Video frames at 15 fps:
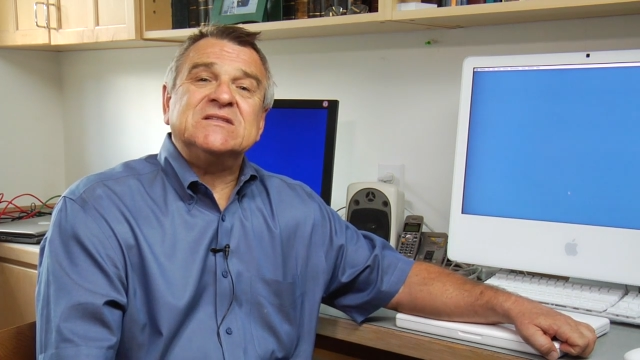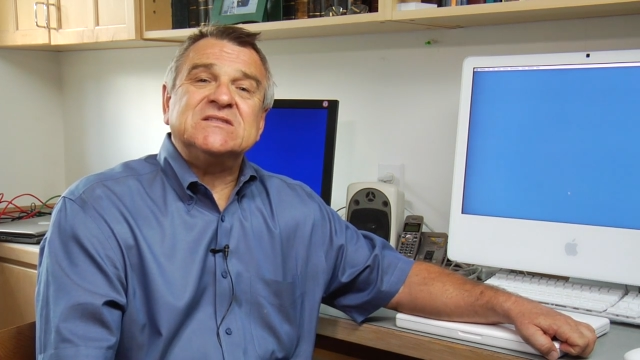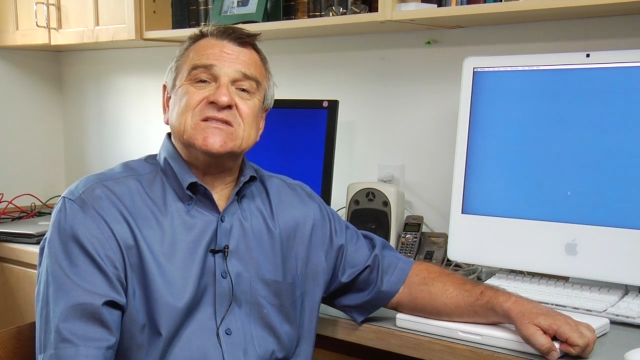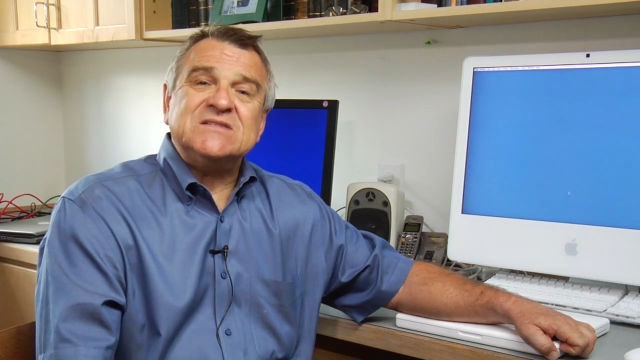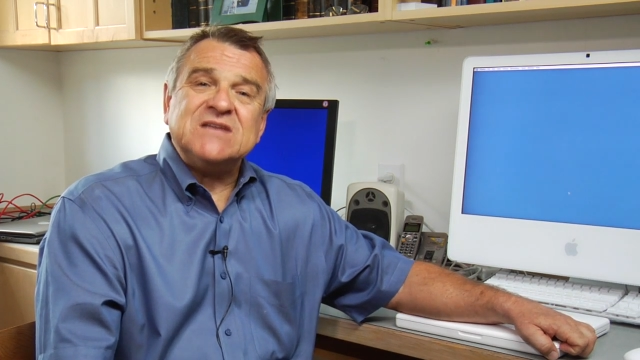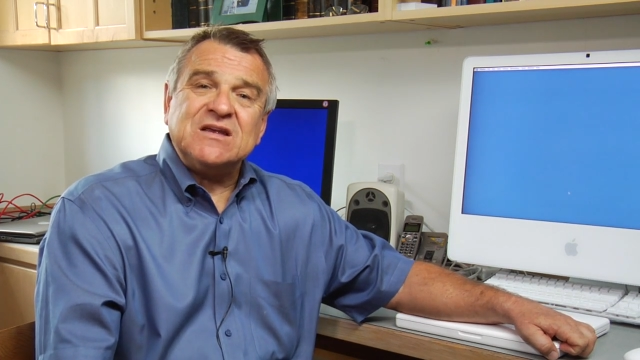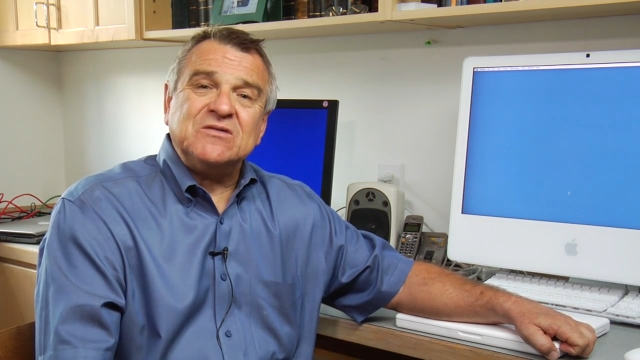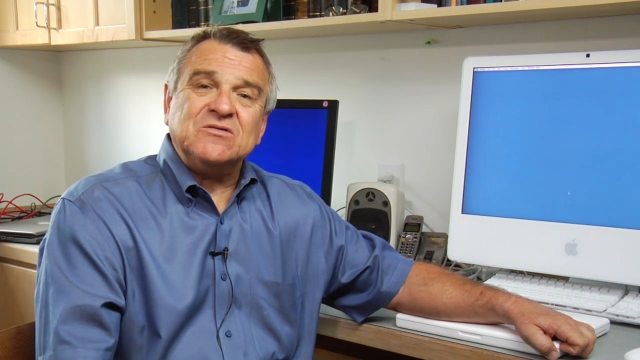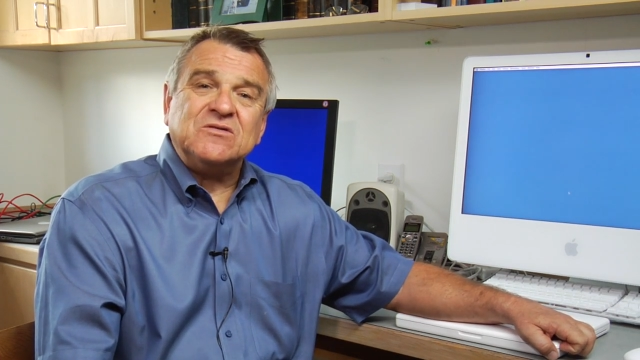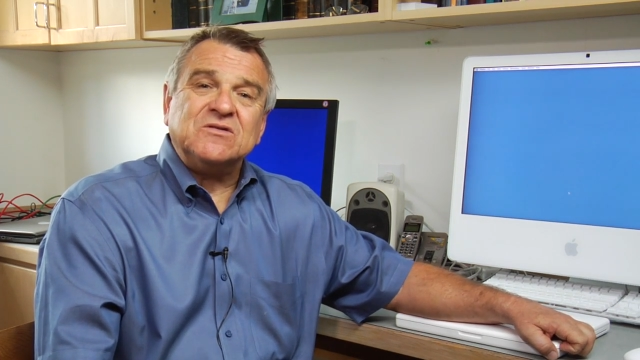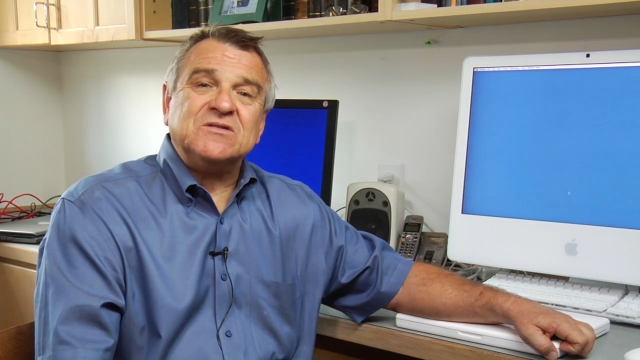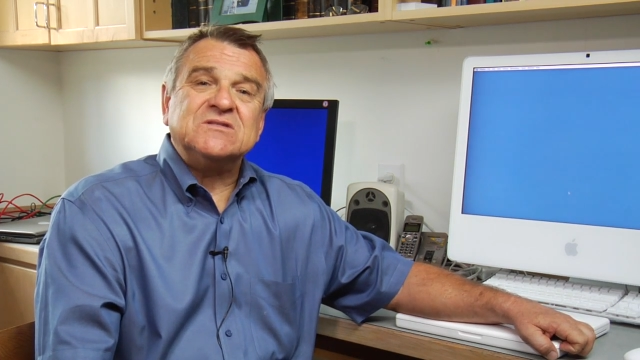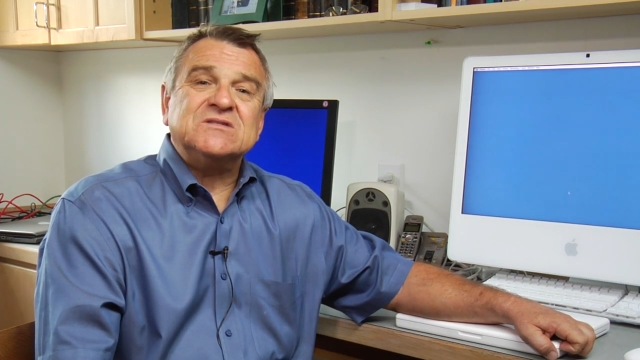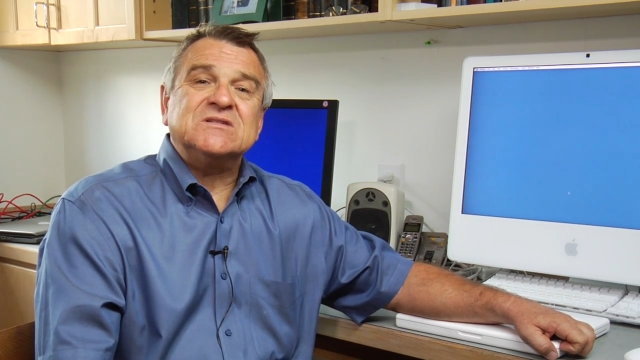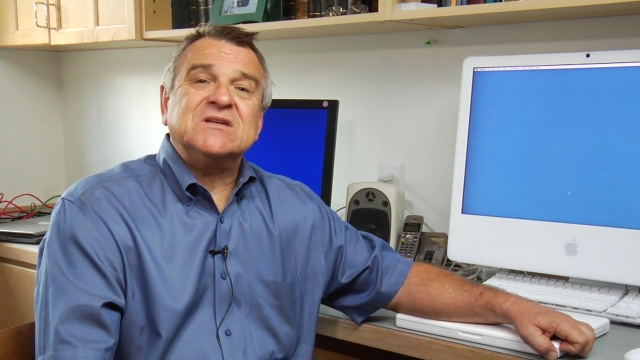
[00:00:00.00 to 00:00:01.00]

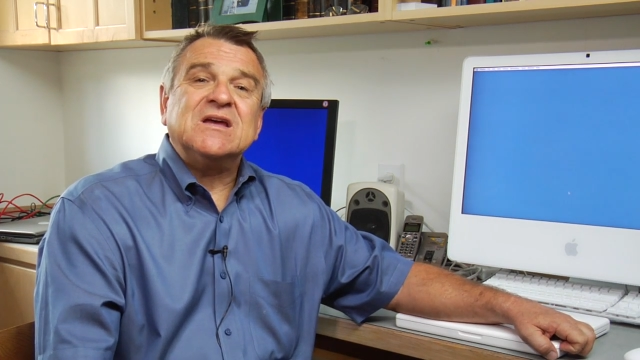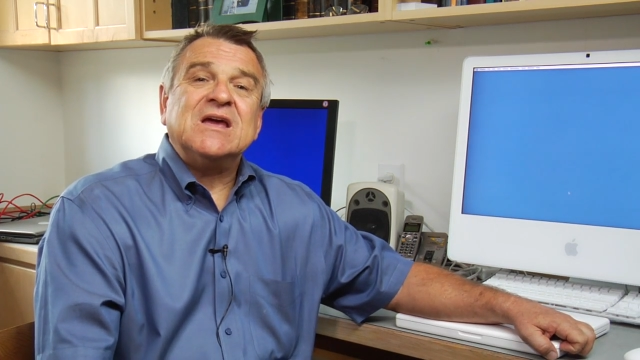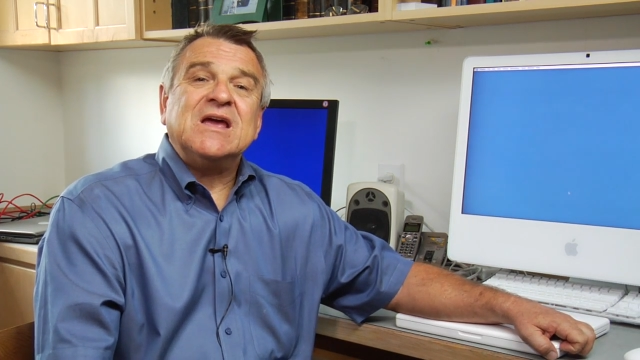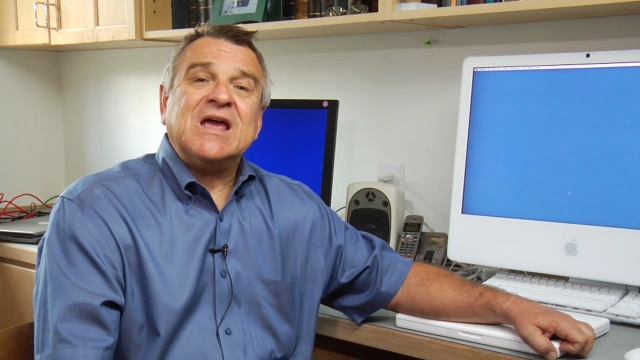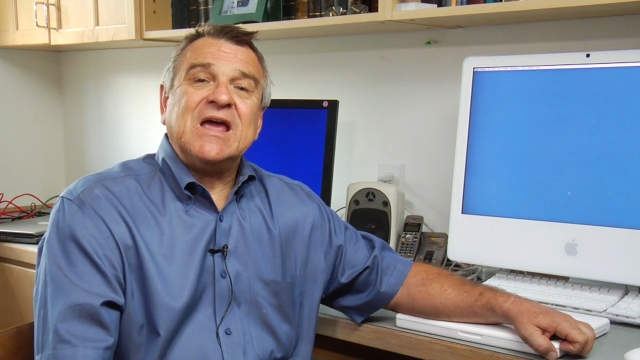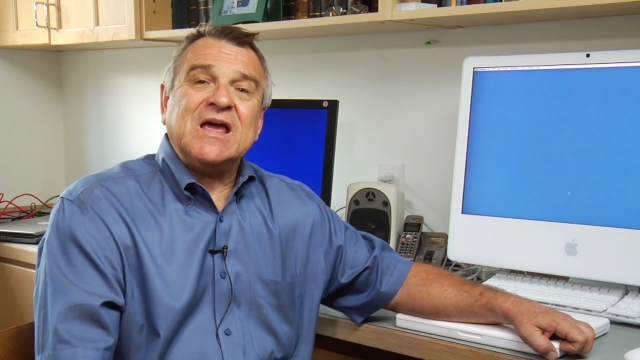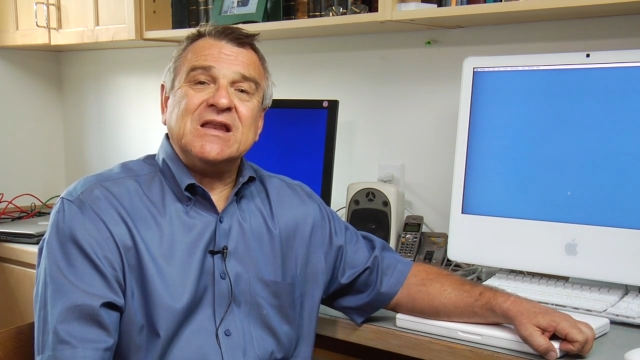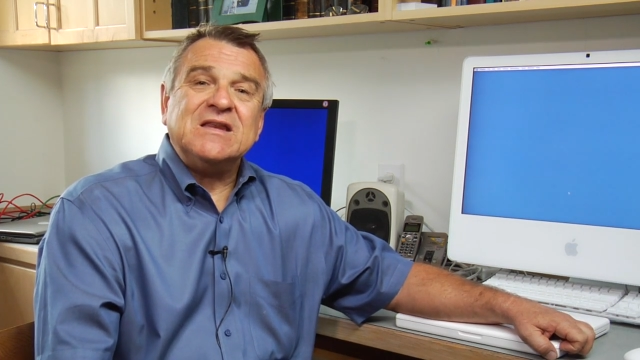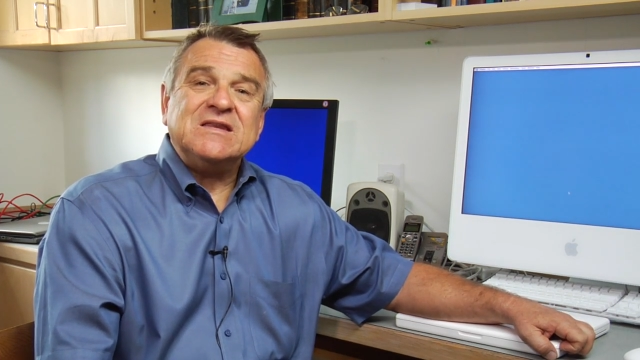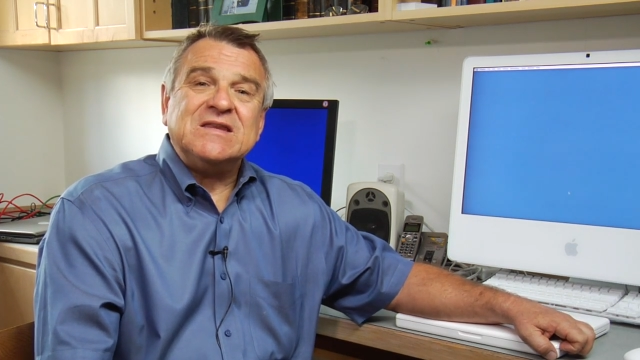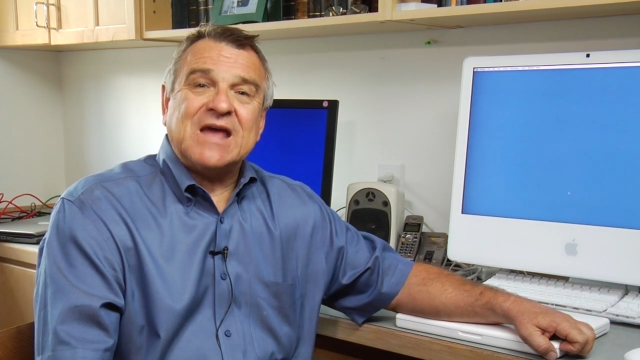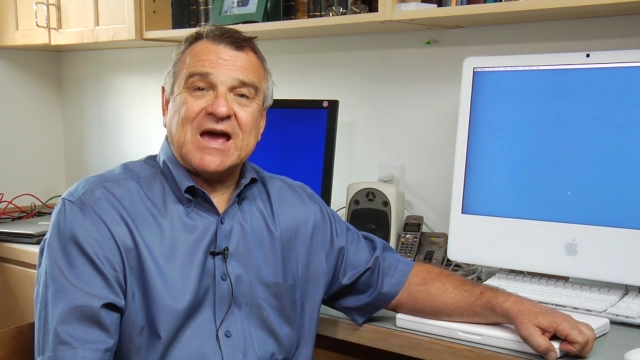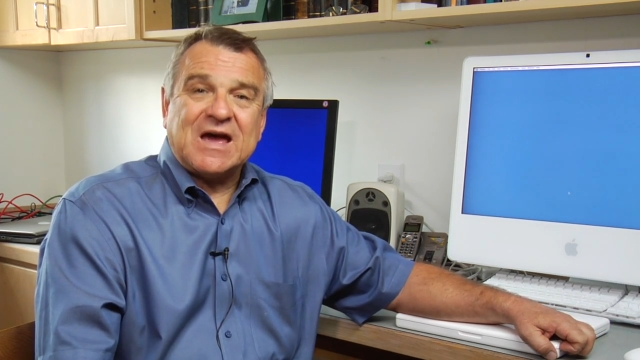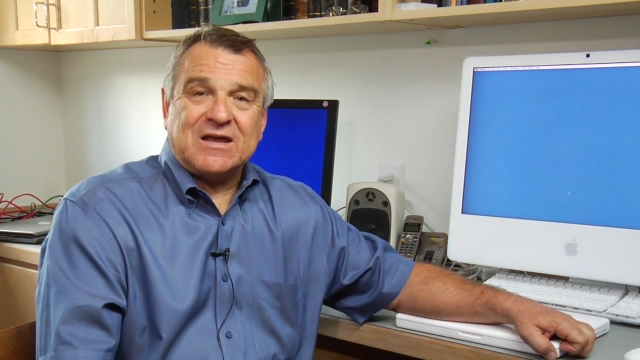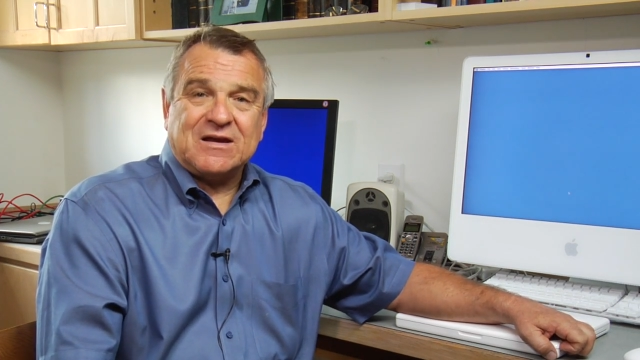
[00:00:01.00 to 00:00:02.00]
signals and
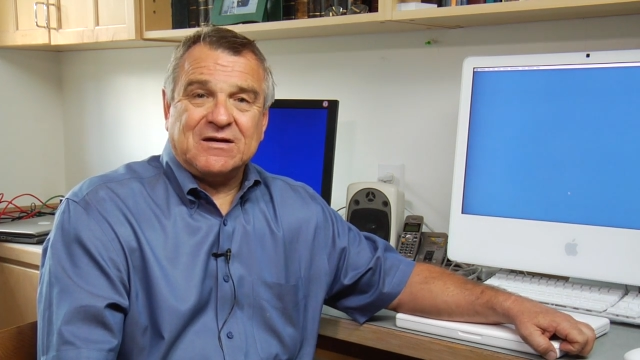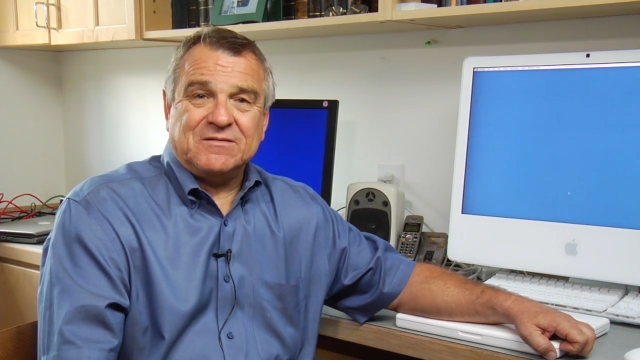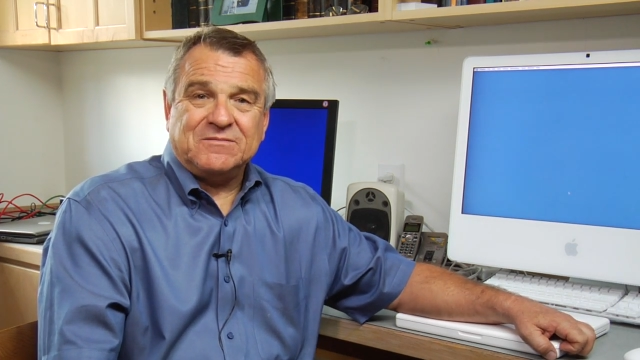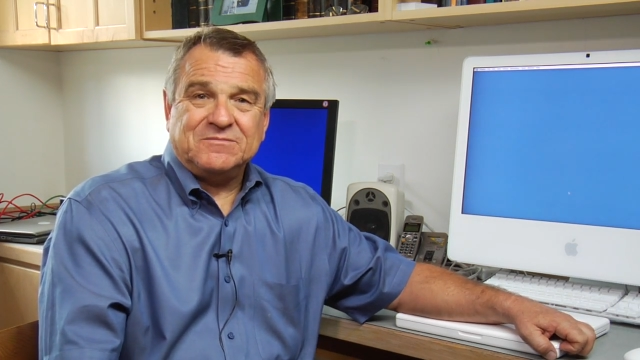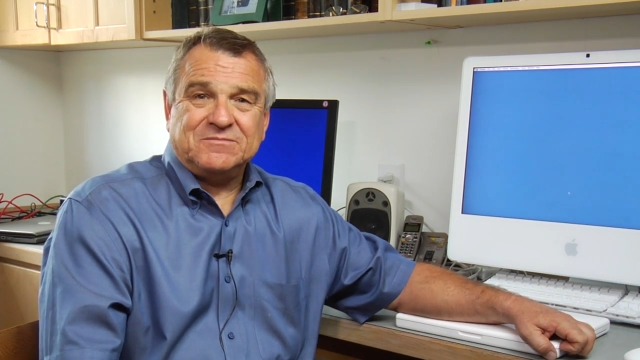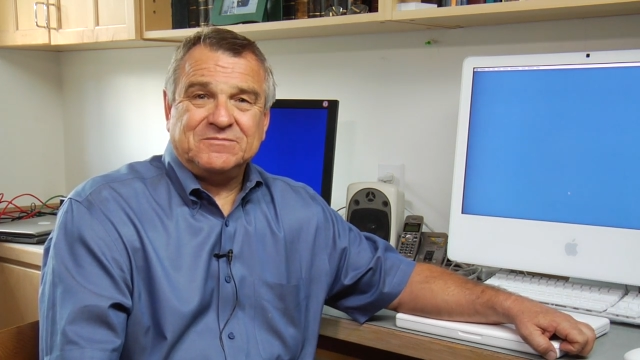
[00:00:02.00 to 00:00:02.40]
data.